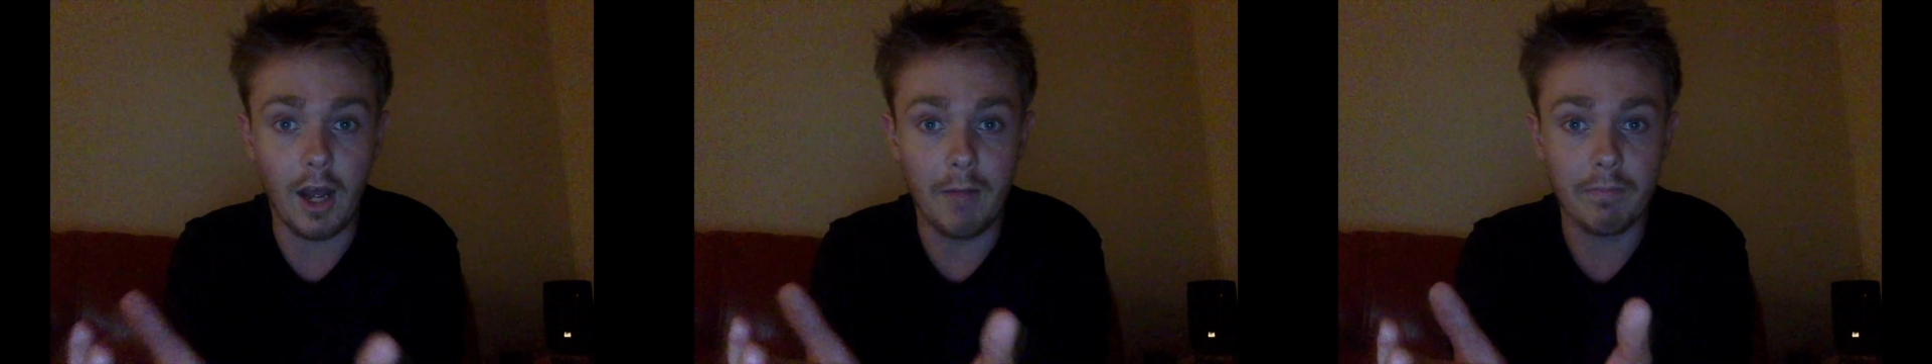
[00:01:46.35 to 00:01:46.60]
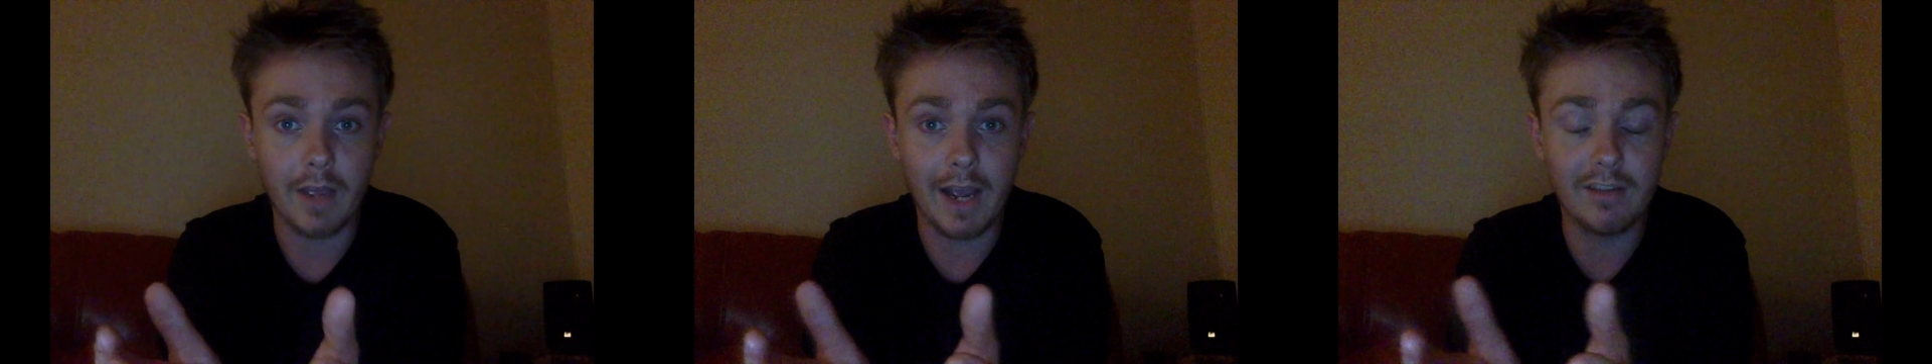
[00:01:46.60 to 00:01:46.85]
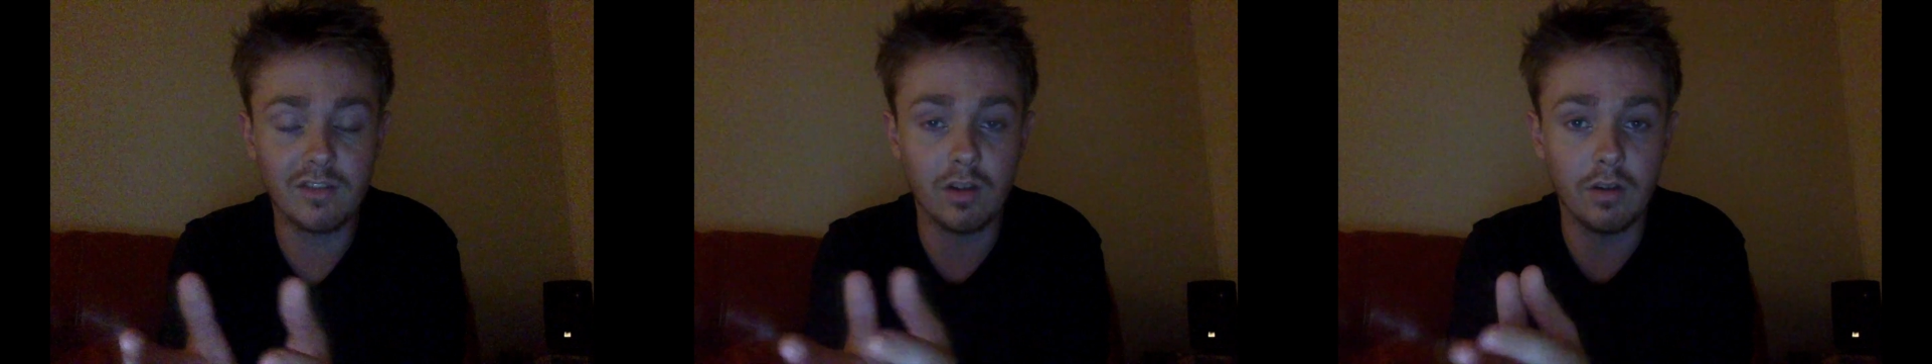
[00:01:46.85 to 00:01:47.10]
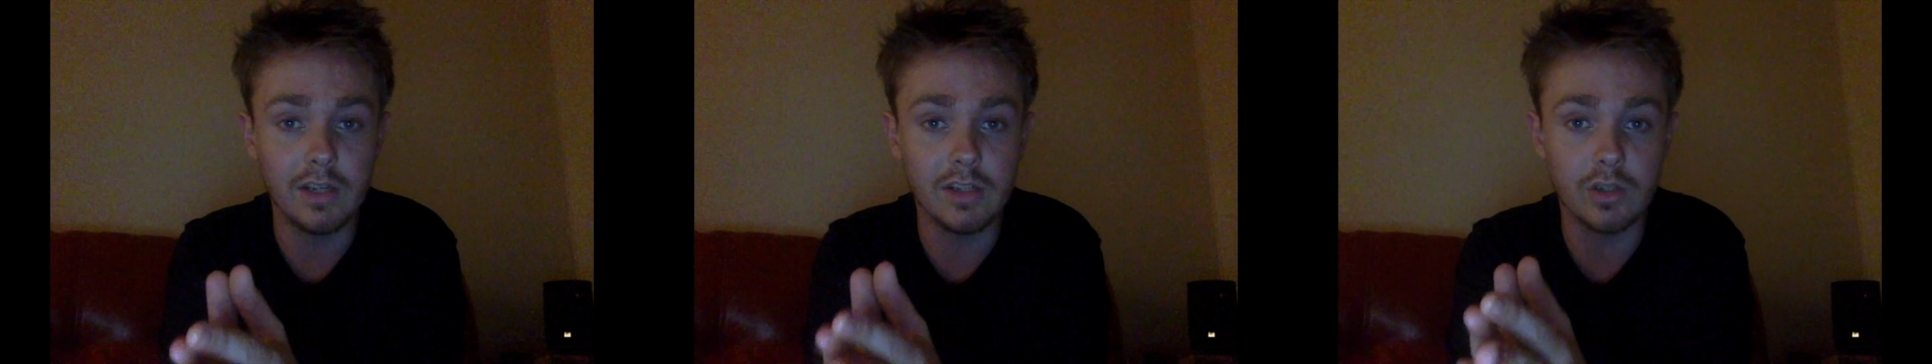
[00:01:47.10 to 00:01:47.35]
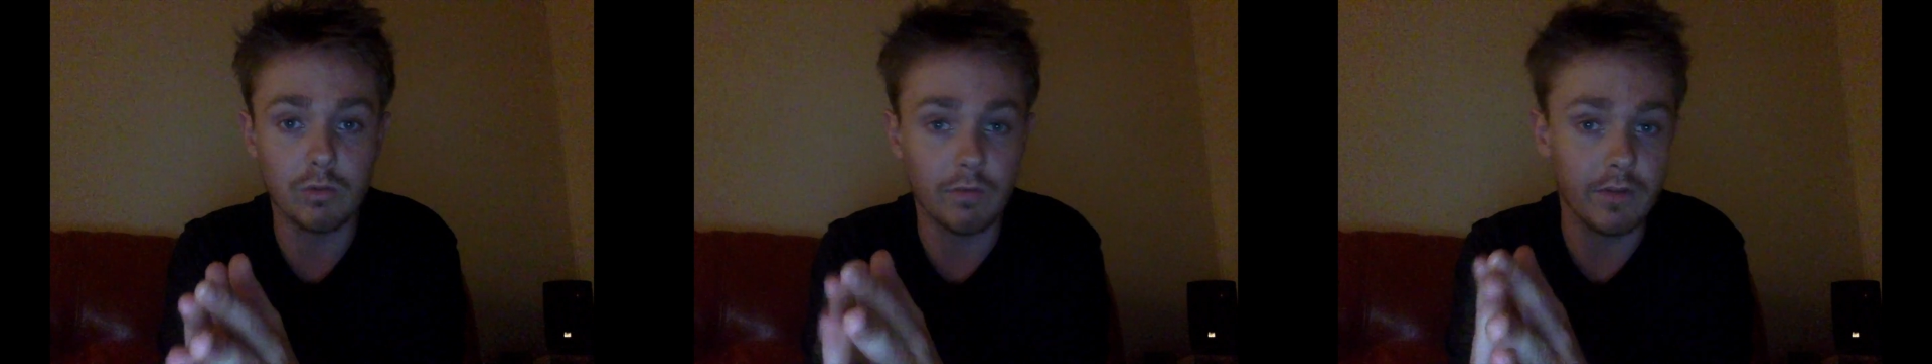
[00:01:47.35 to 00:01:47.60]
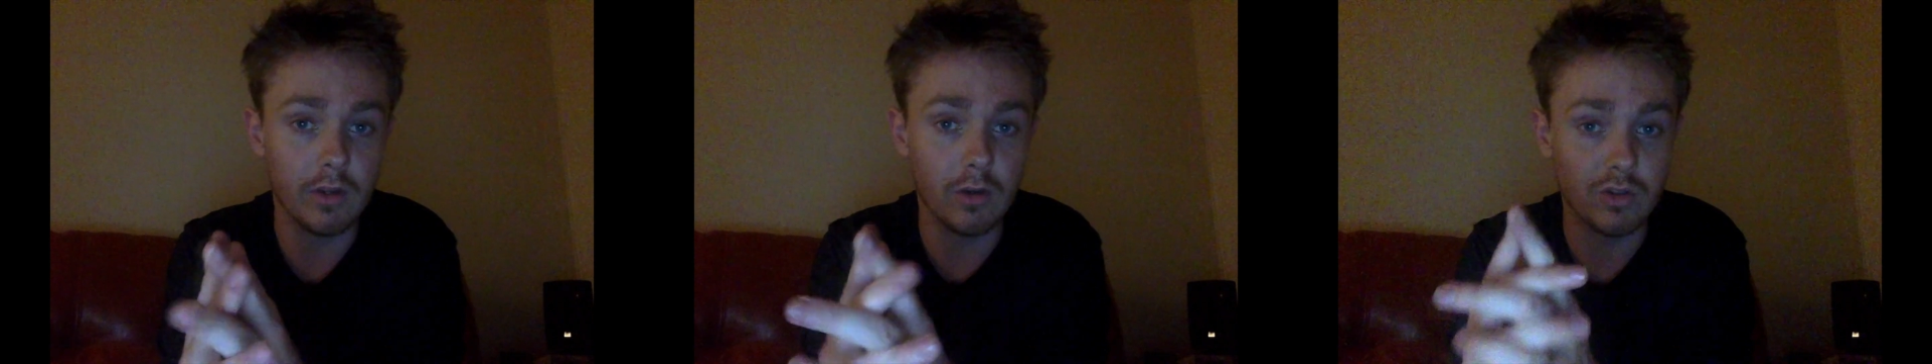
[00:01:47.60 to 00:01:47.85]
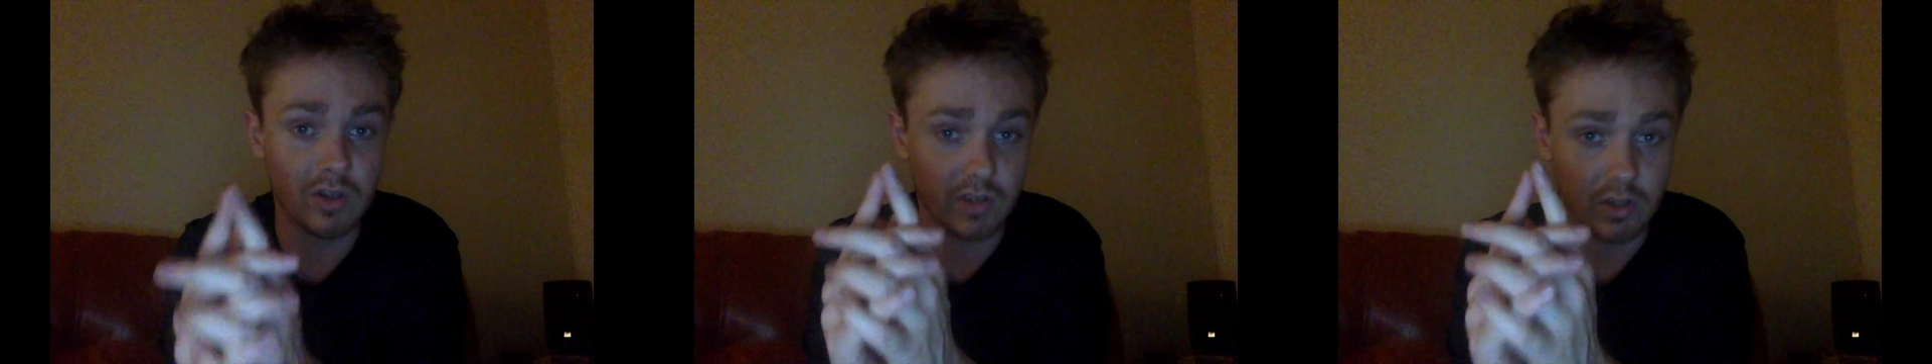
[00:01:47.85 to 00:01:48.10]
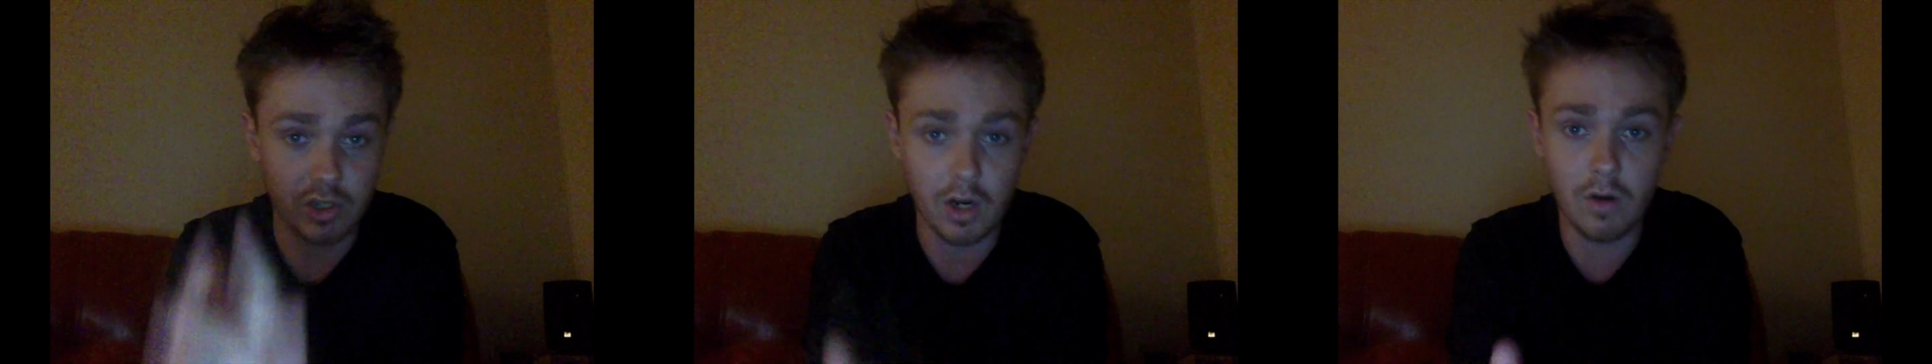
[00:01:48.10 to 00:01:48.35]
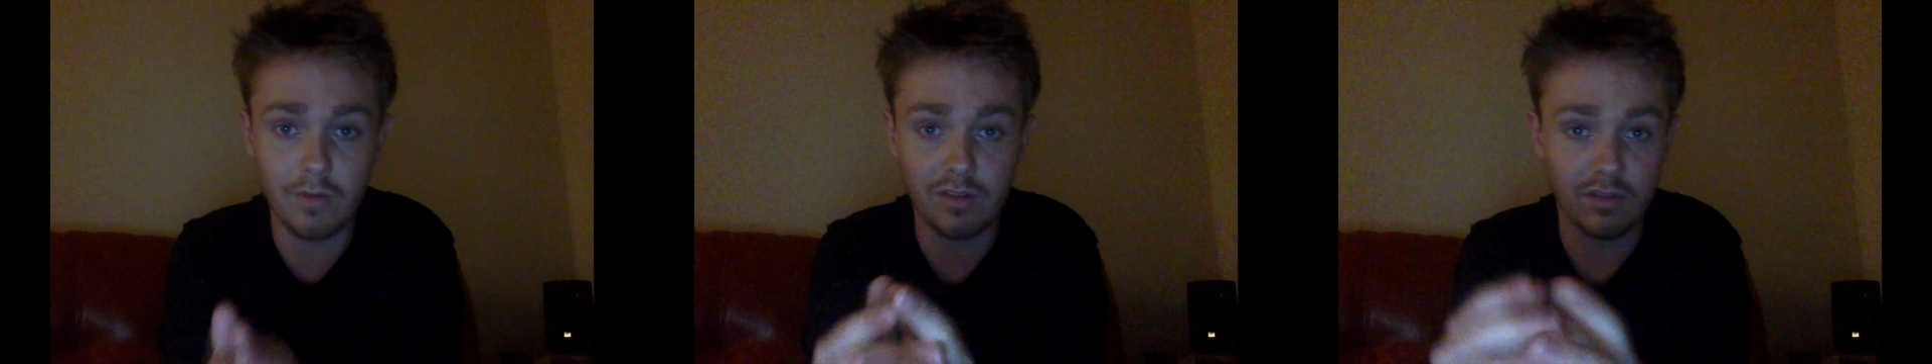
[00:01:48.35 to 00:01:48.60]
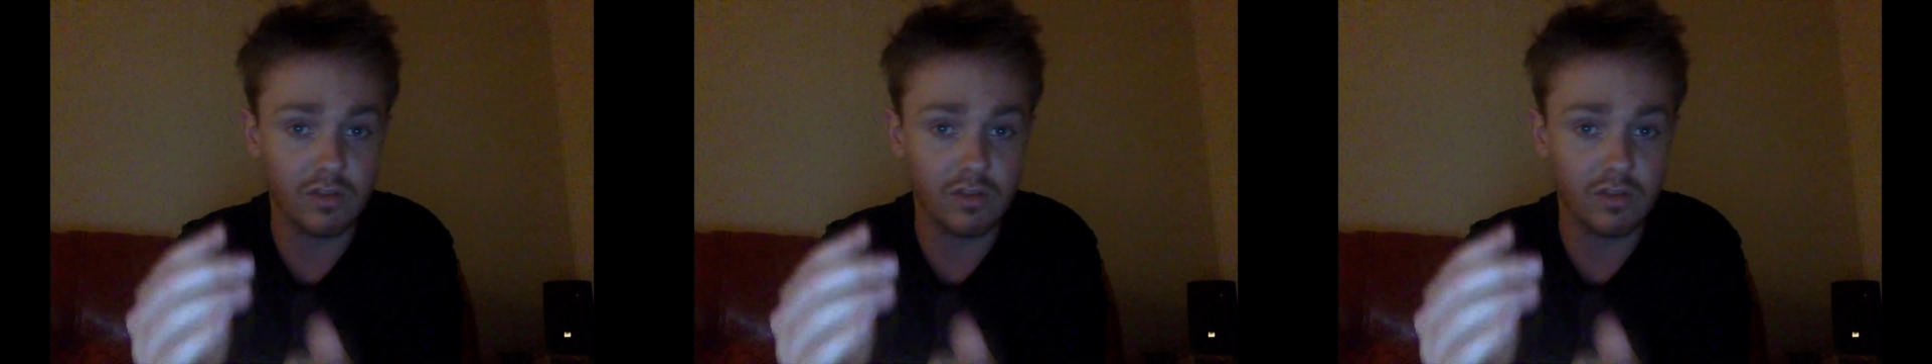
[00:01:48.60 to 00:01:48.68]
I still need to review Jessica Jones,